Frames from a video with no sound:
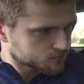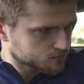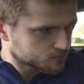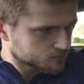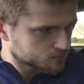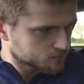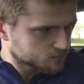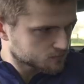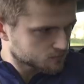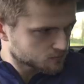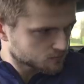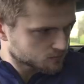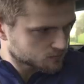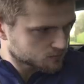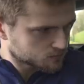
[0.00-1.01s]

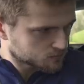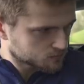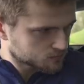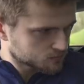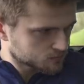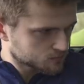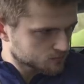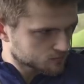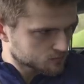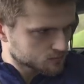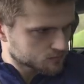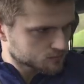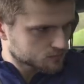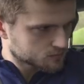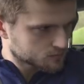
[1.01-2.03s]

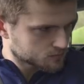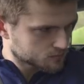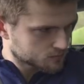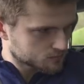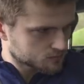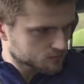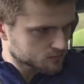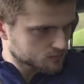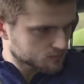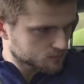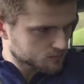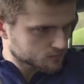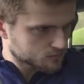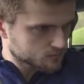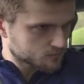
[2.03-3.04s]

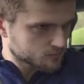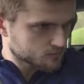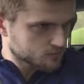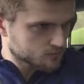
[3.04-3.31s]
(silent)